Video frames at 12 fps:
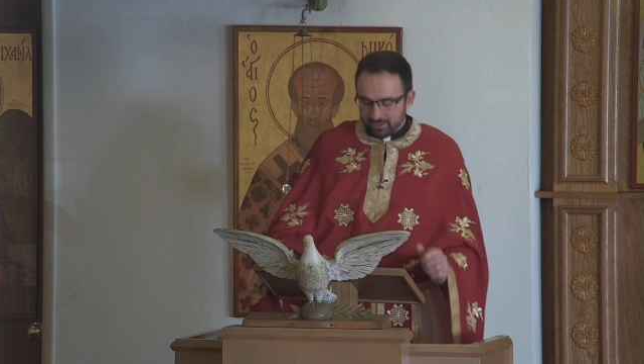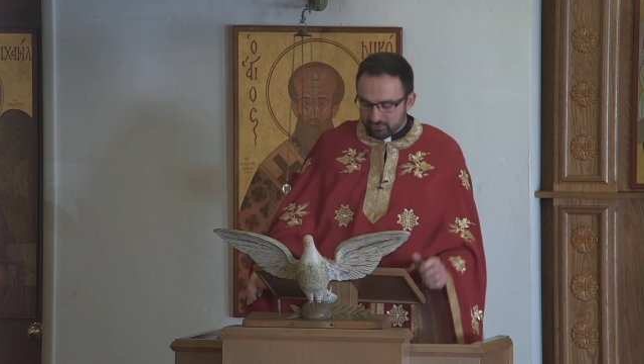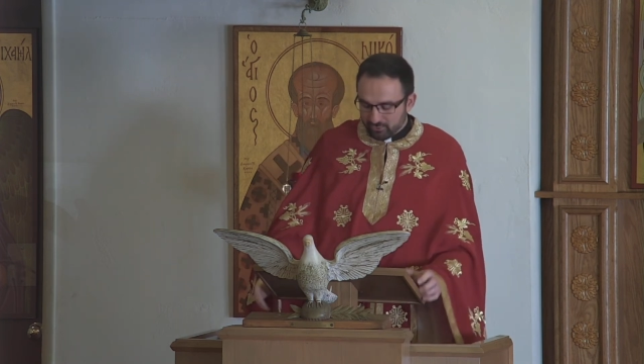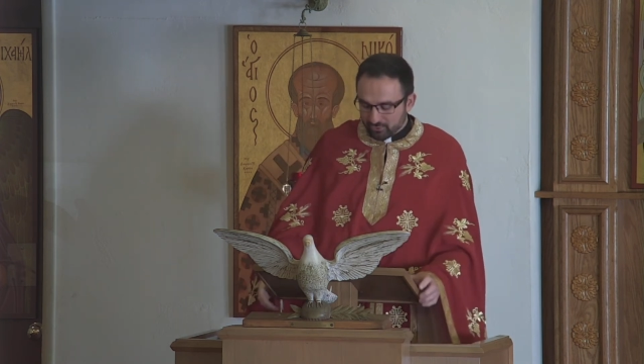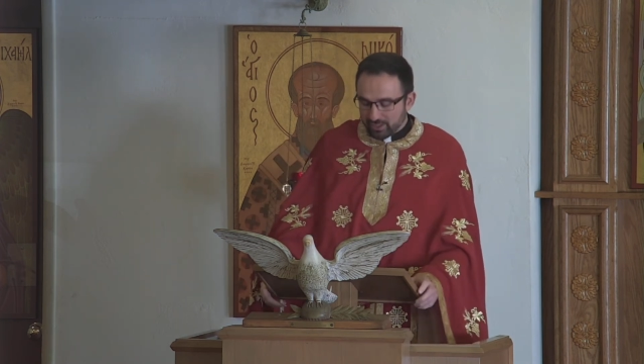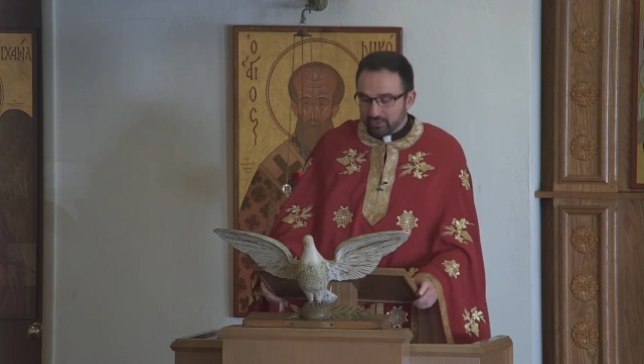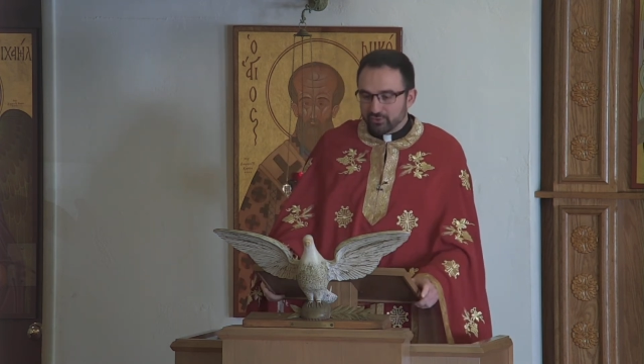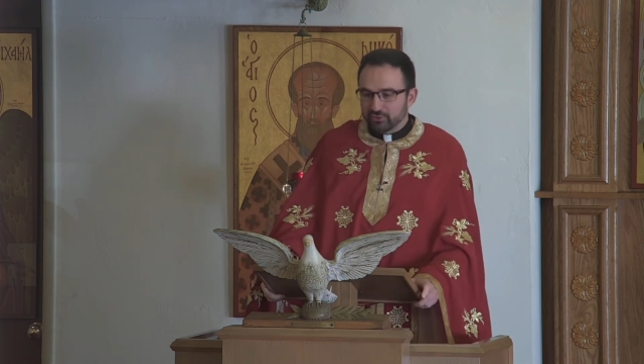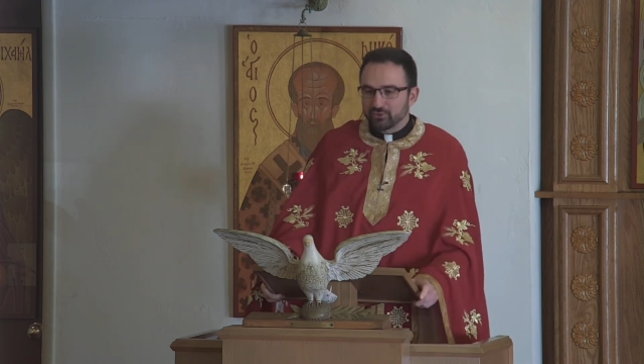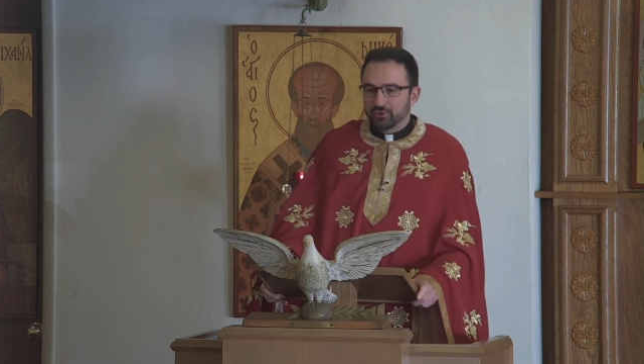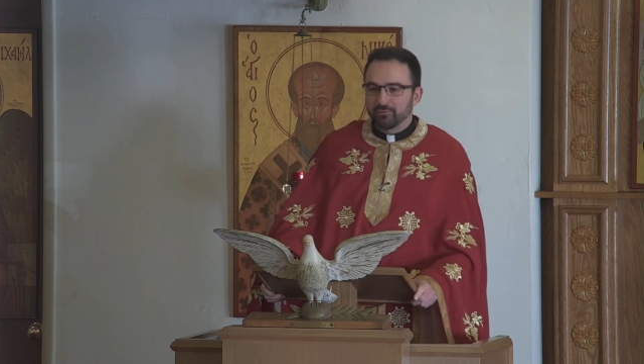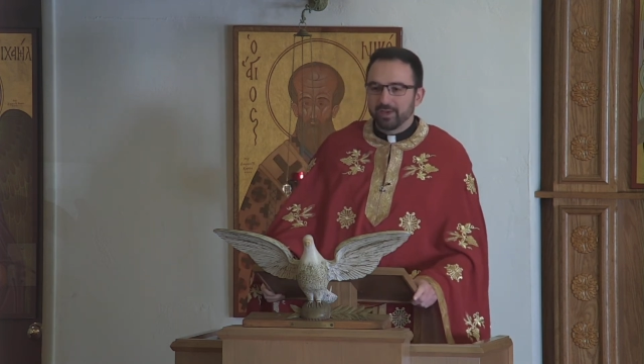at the church I
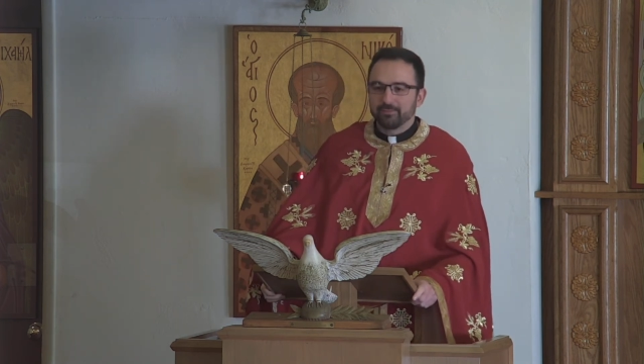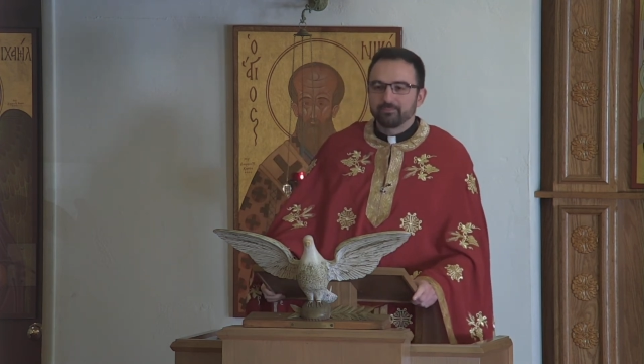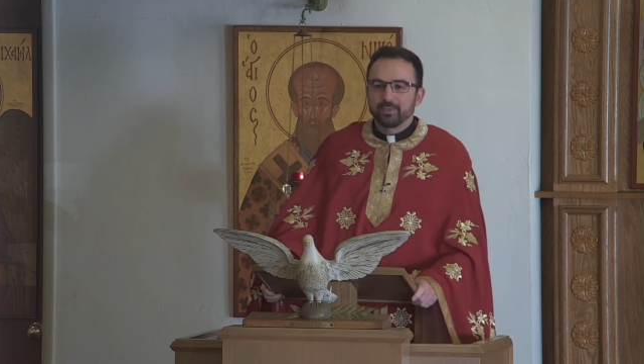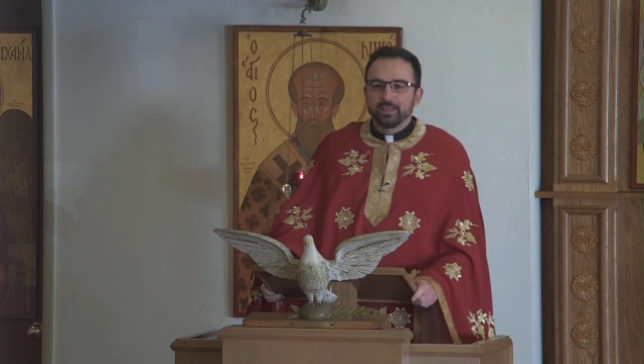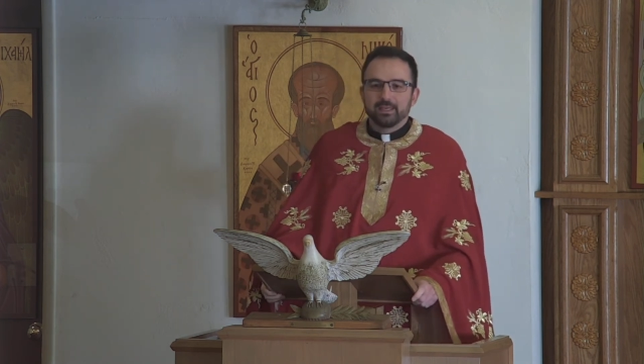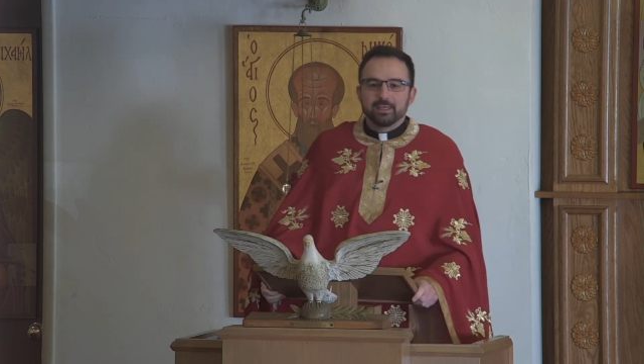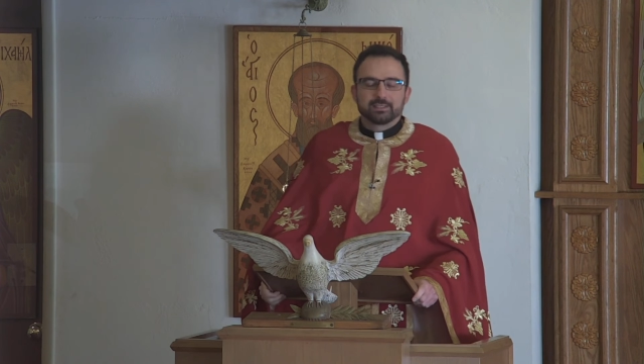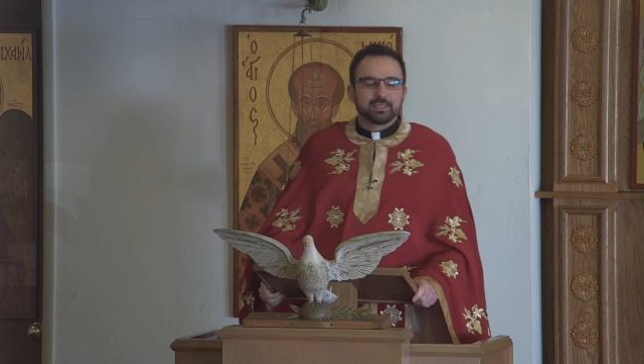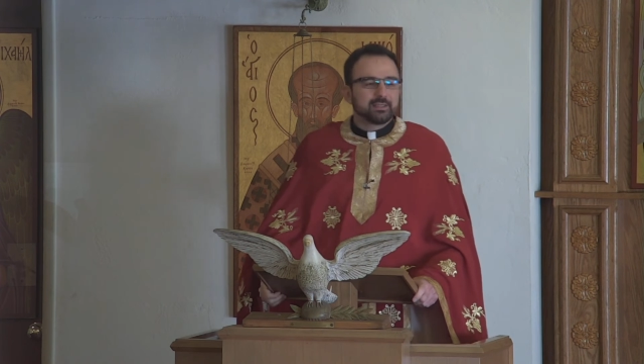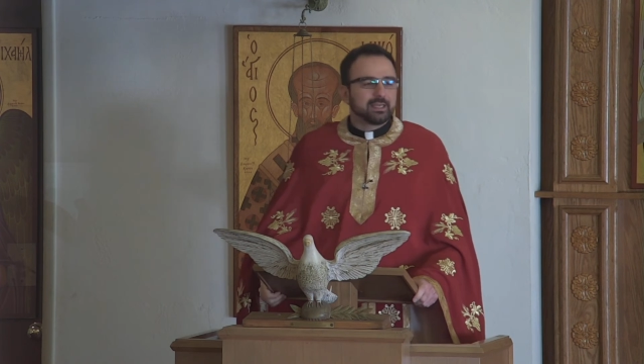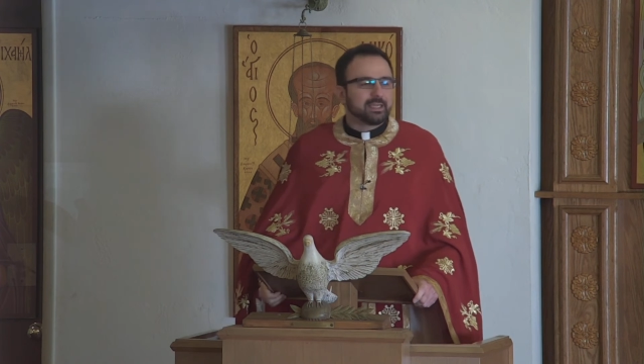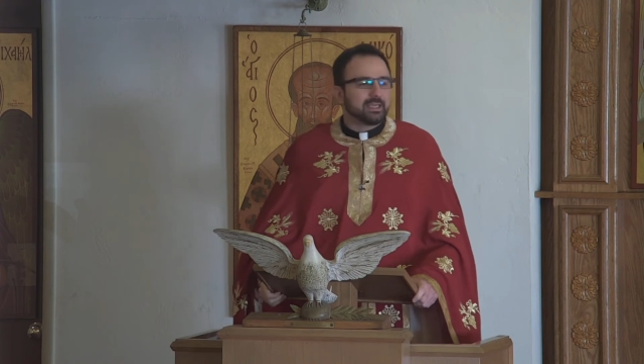used to serve at
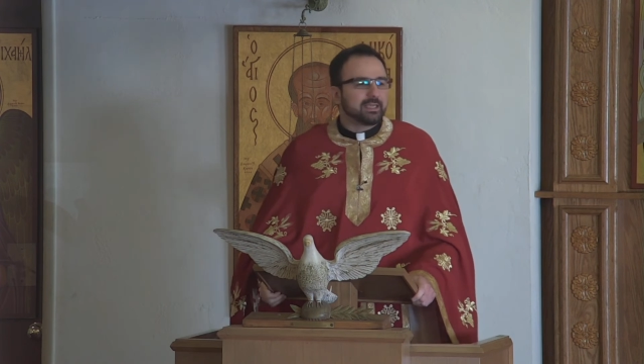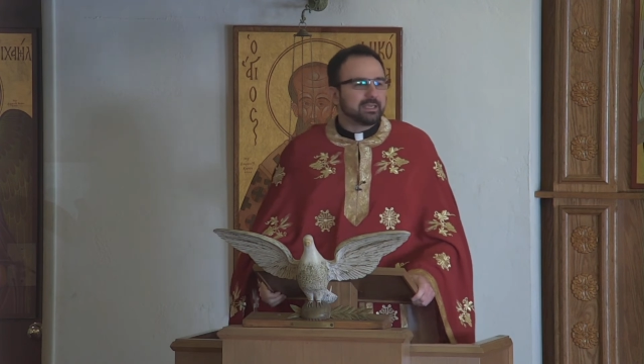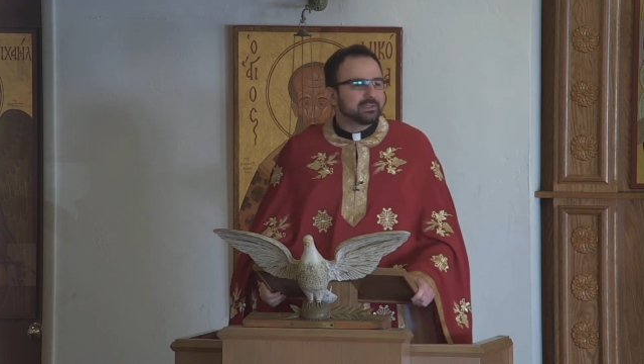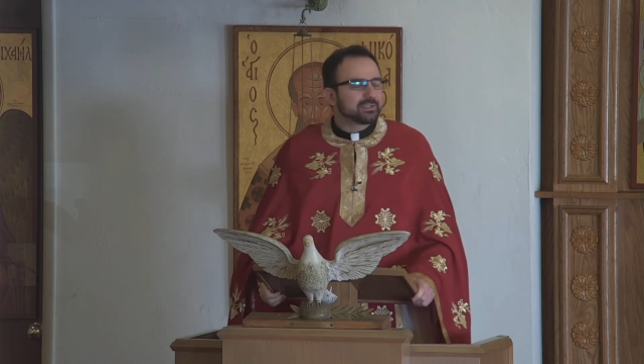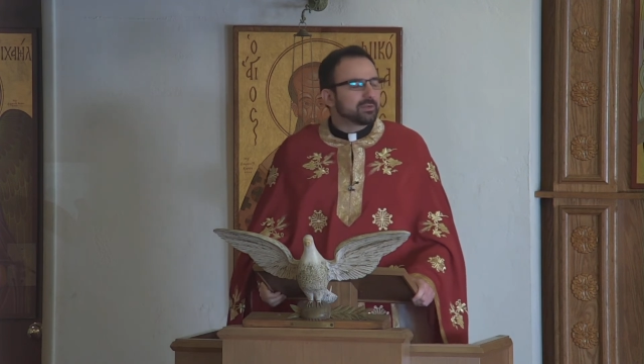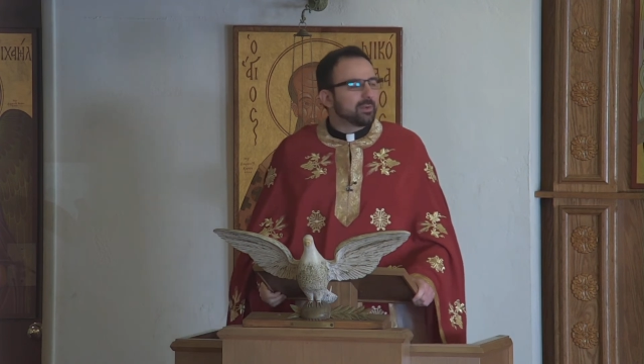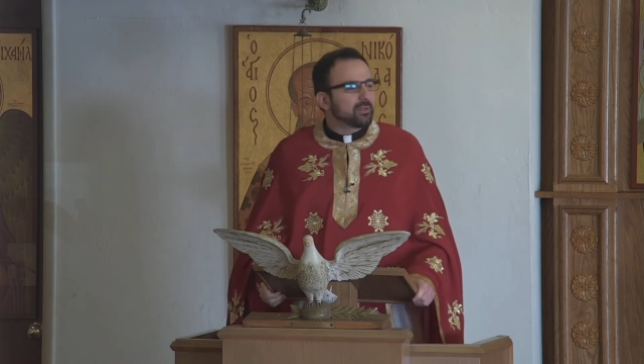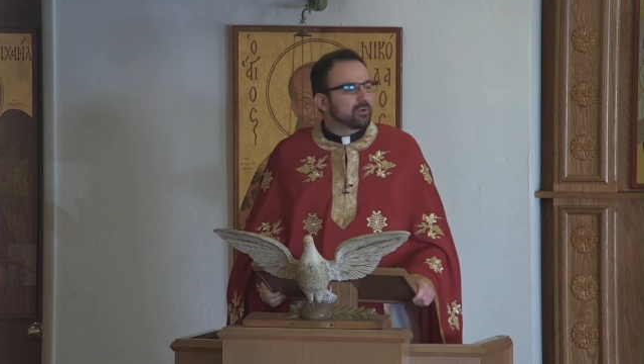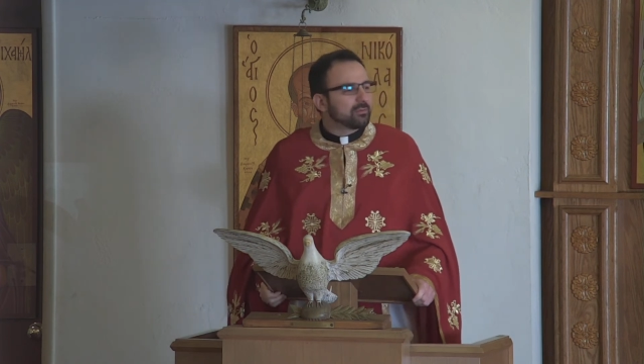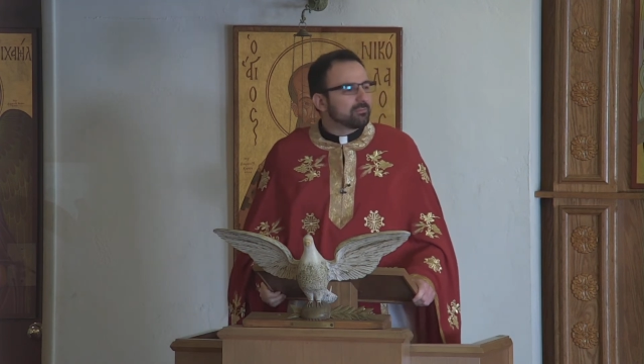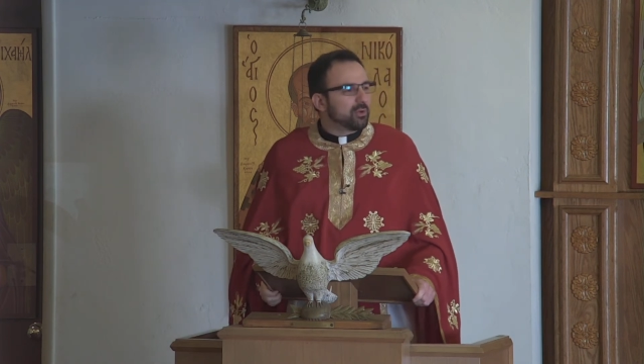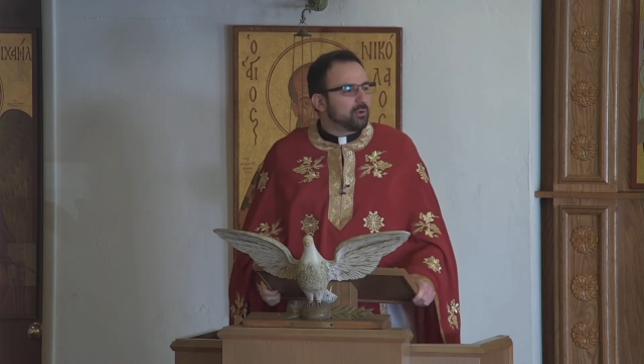said that he and some
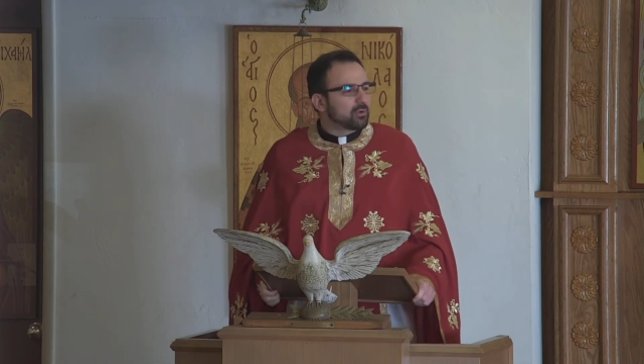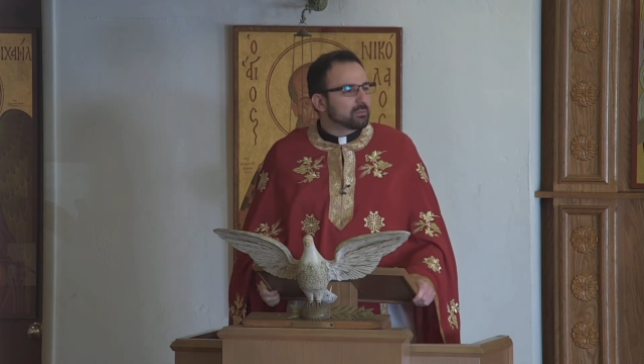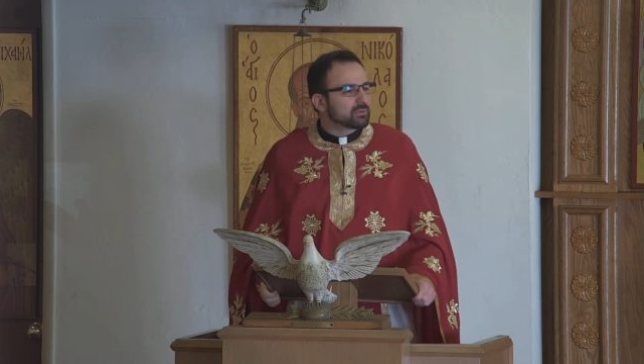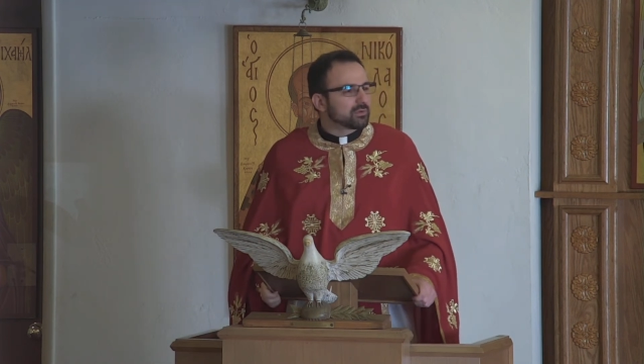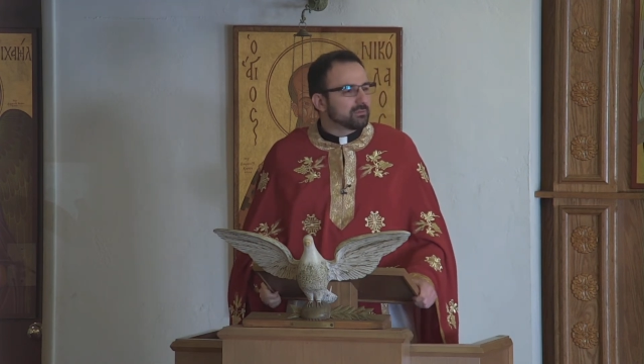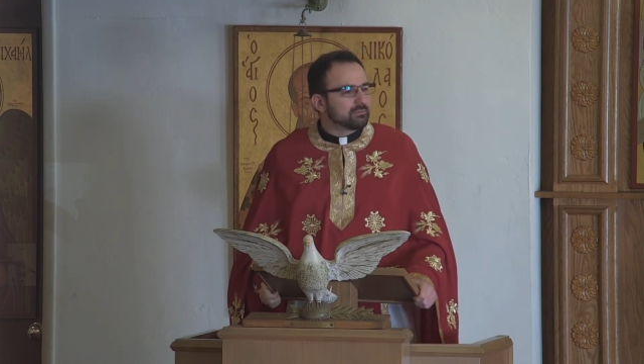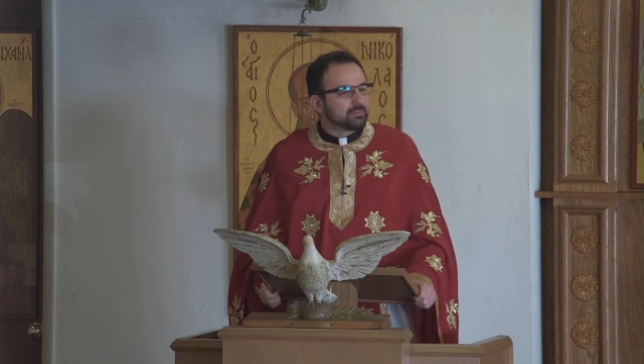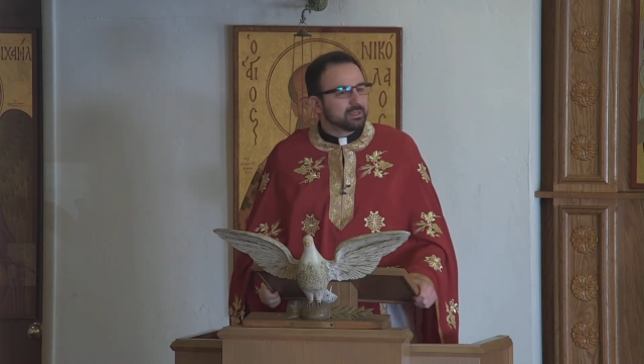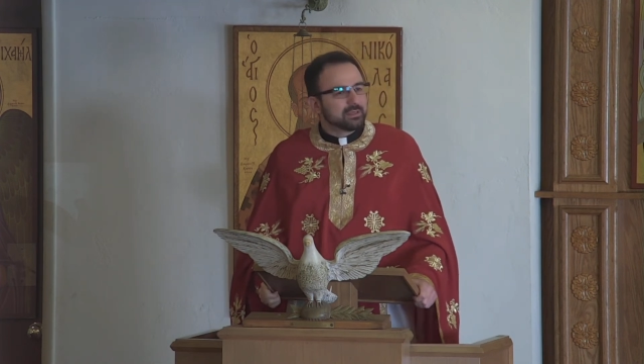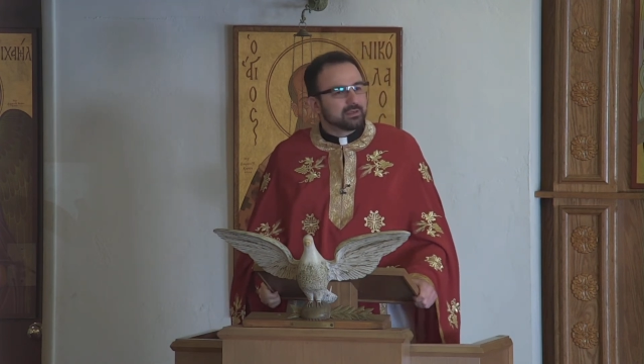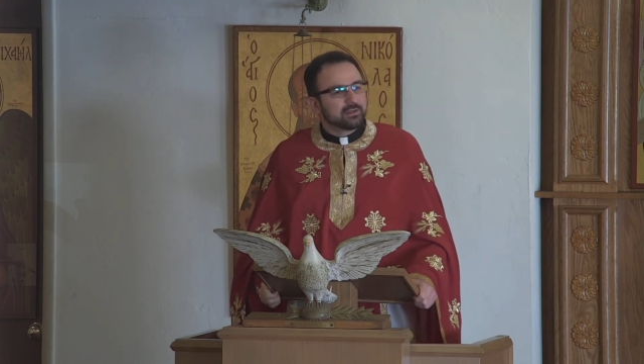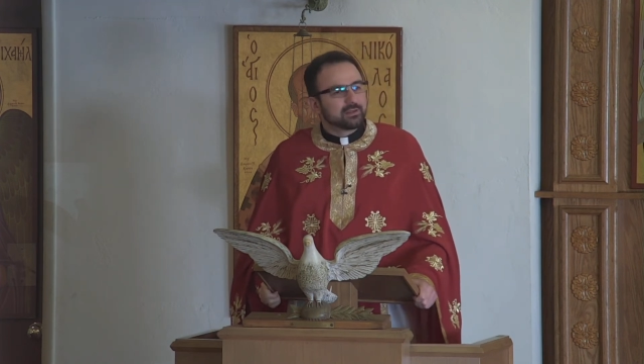other pilgrims from